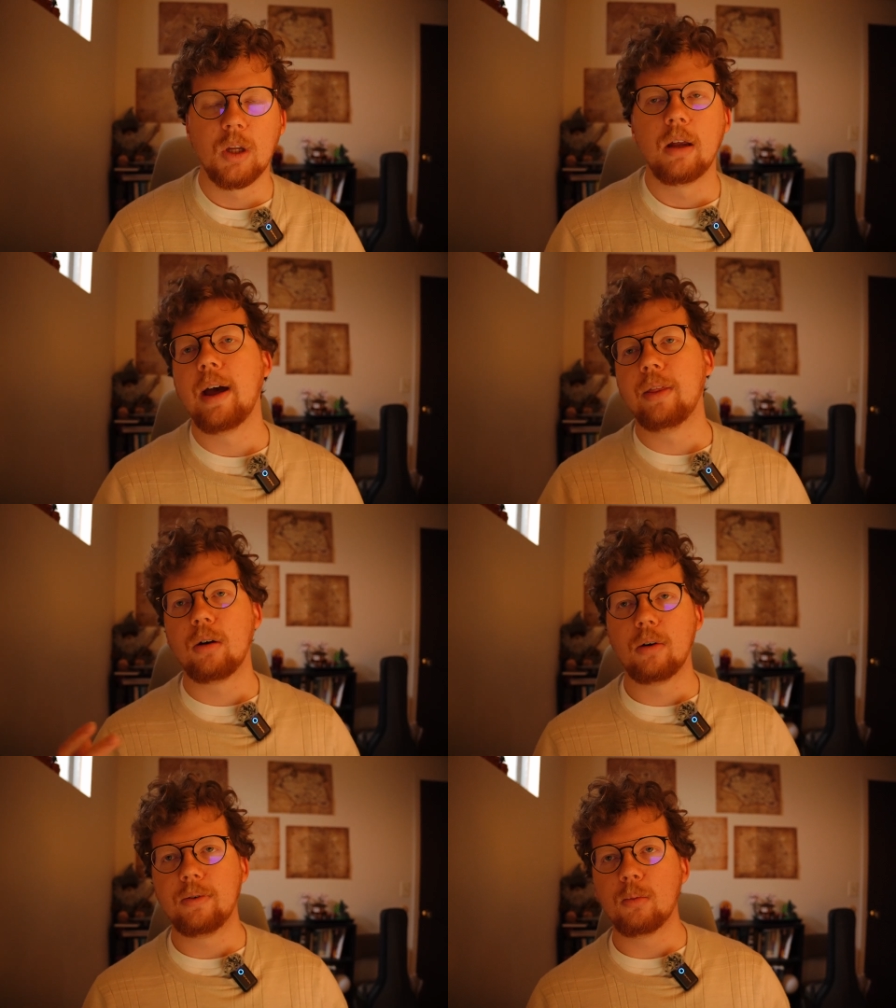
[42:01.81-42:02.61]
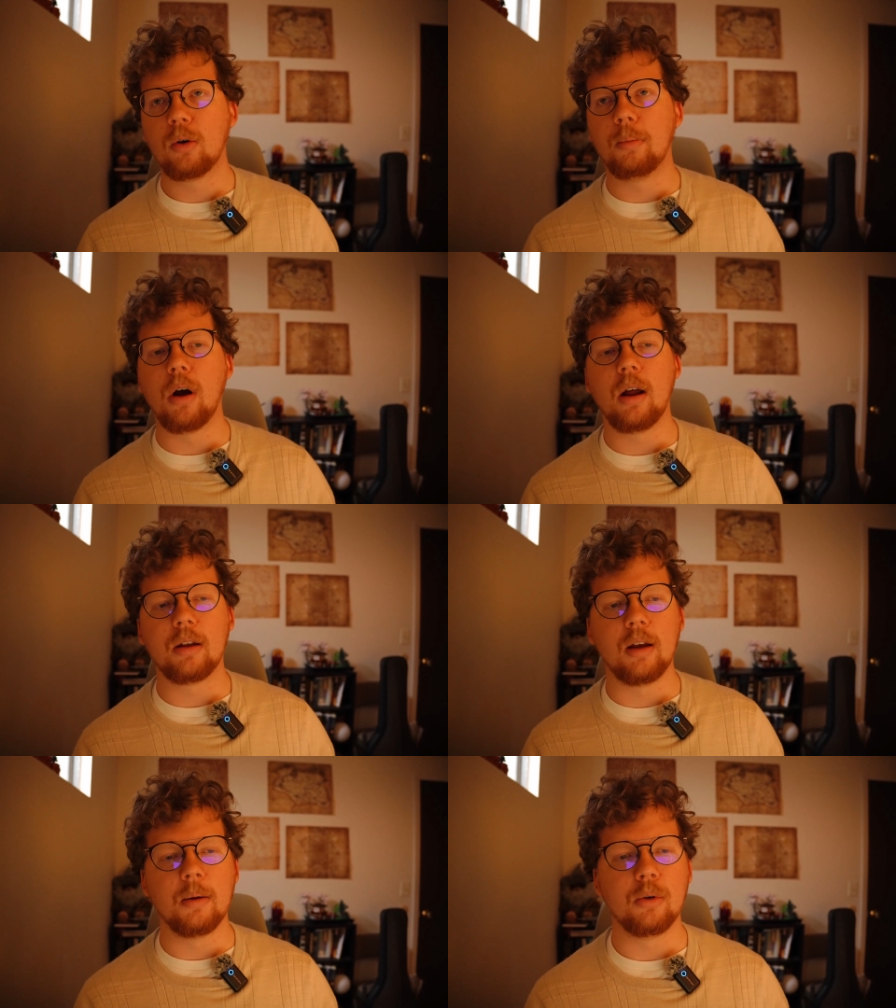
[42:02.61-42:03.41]
Now, there are a few more broad
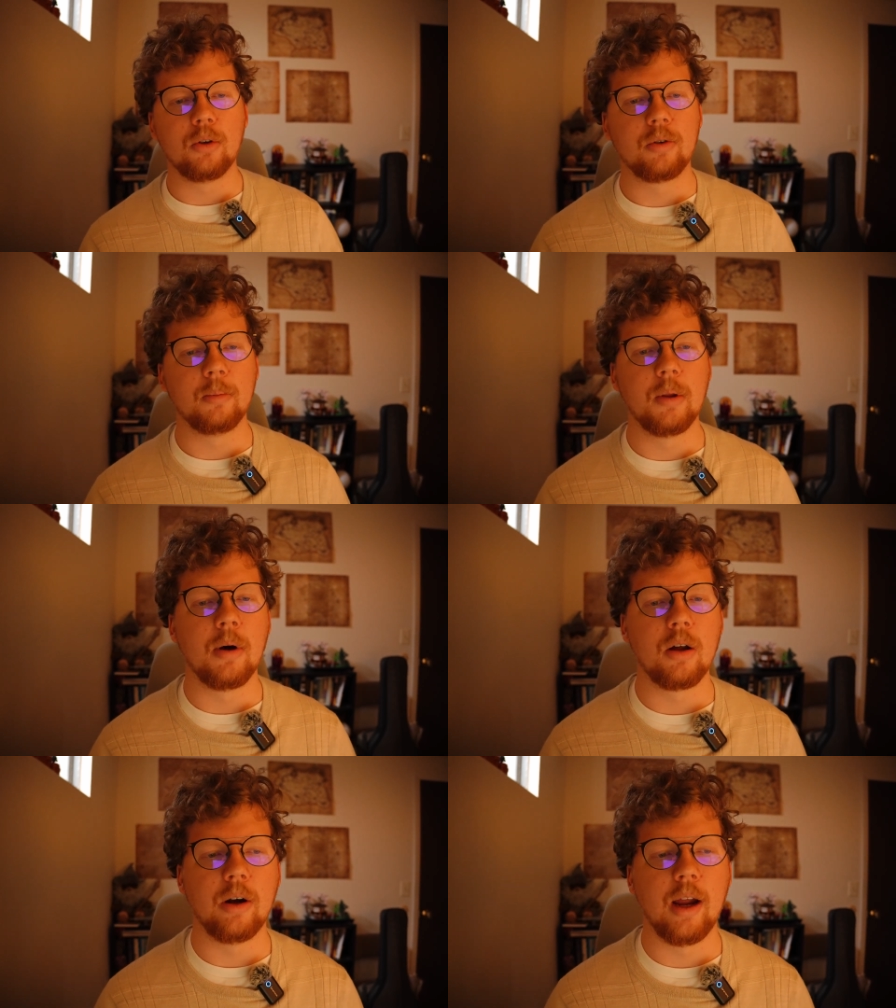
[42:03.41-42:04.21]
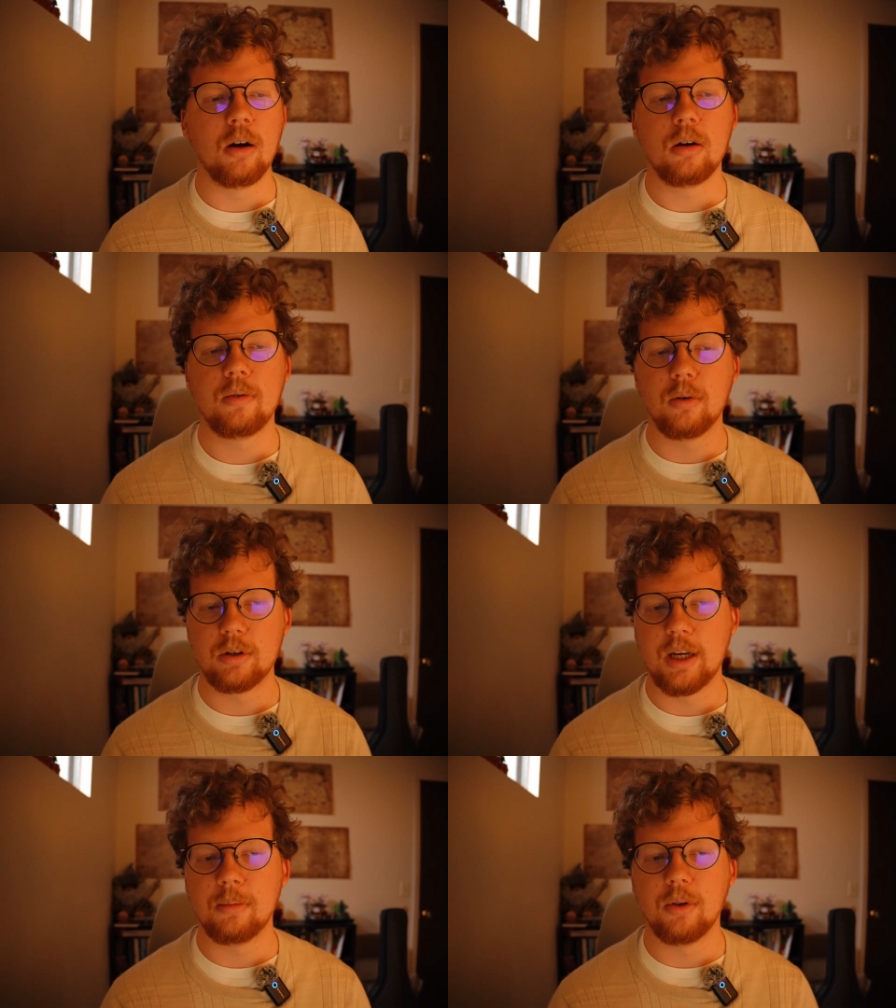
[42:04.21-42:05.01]
examples from the modern era, for
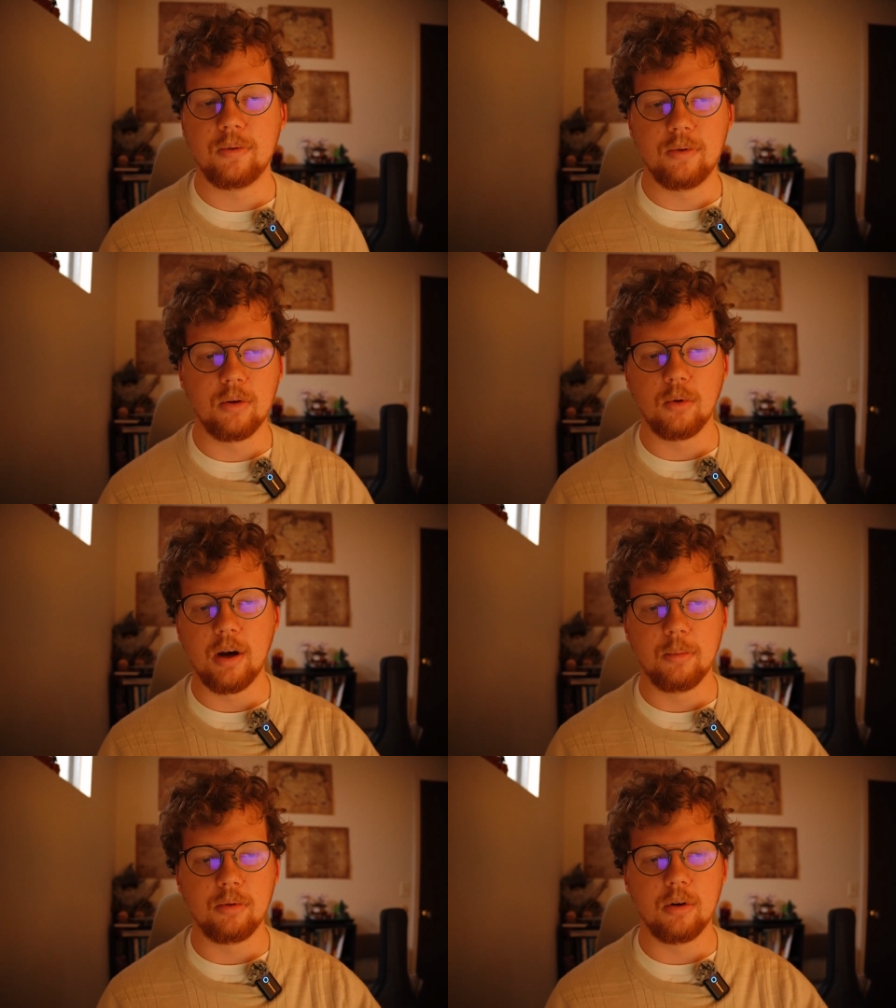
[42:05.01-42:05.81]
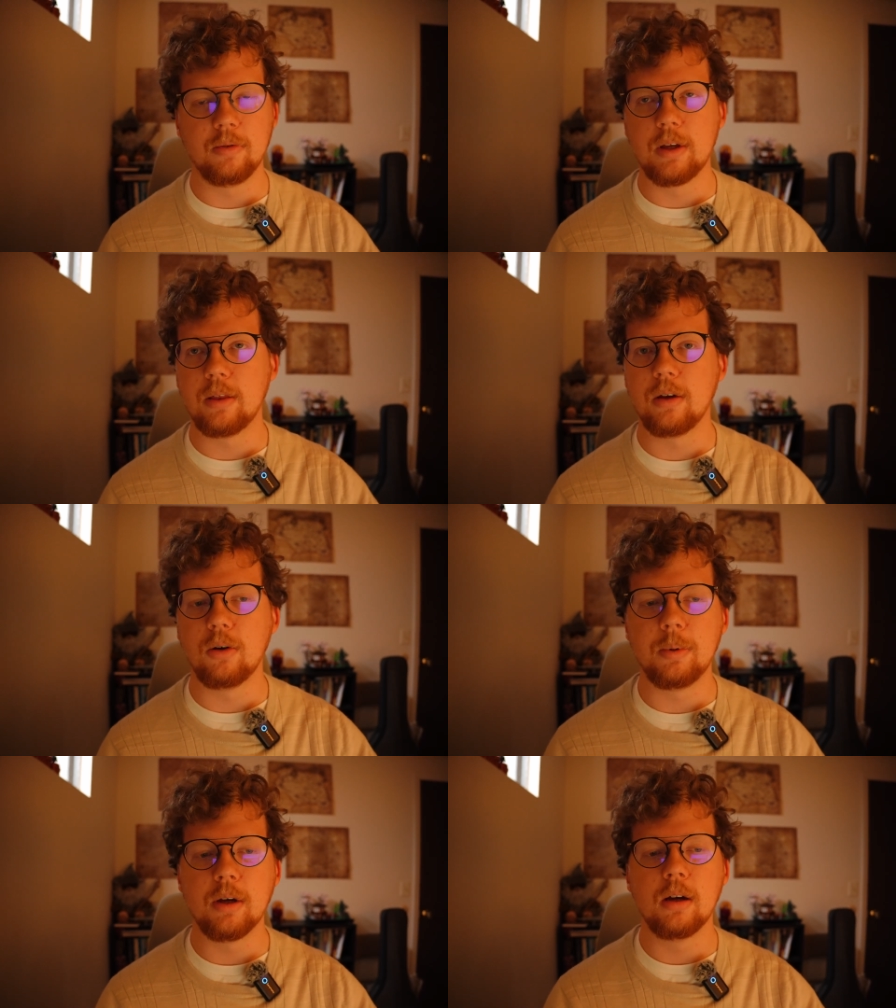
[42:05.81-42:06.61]
example, the former emperor of
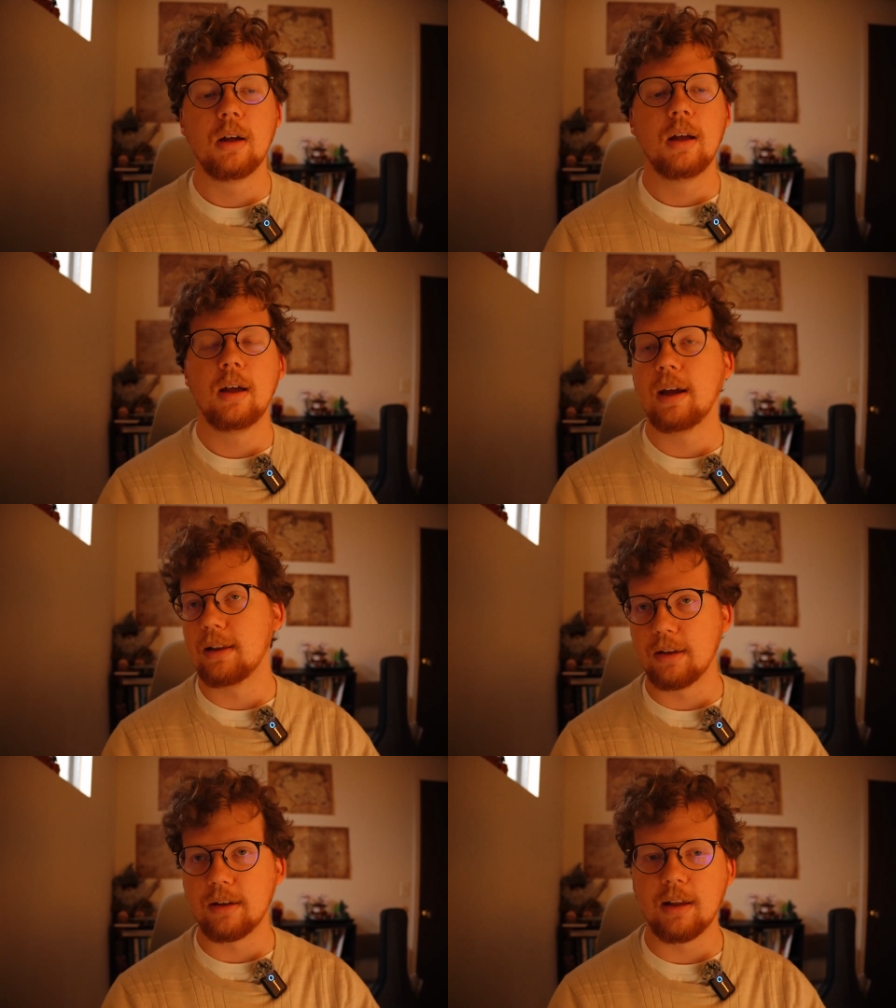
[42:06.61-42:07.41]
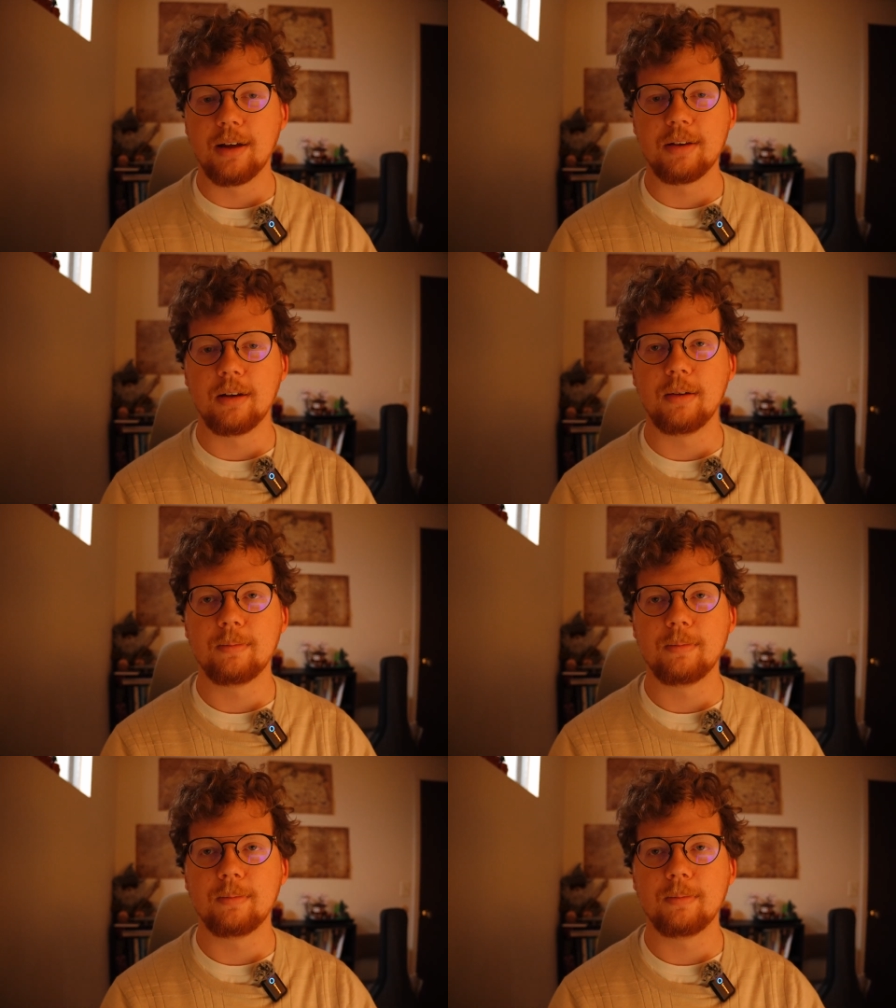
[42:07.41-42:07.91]
Ethiopia, Haile Selassie.